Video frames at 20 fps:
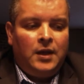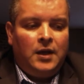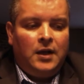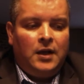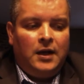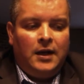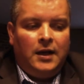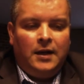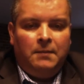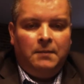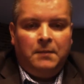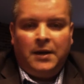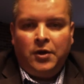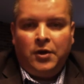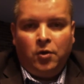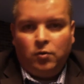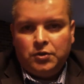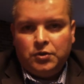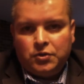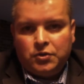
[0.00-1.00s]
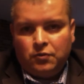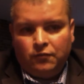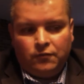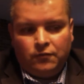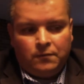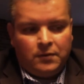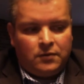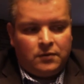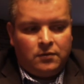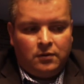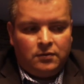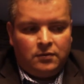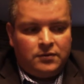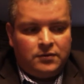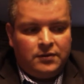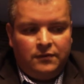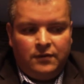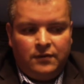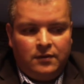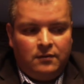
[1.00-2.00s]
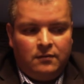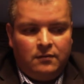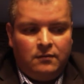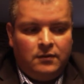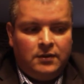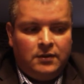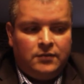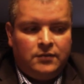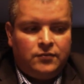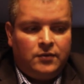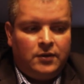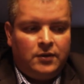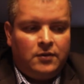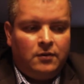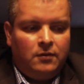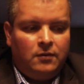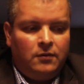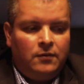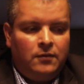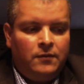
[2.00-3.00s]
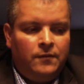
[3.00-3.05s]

I always do foot patrols even when it's really cold.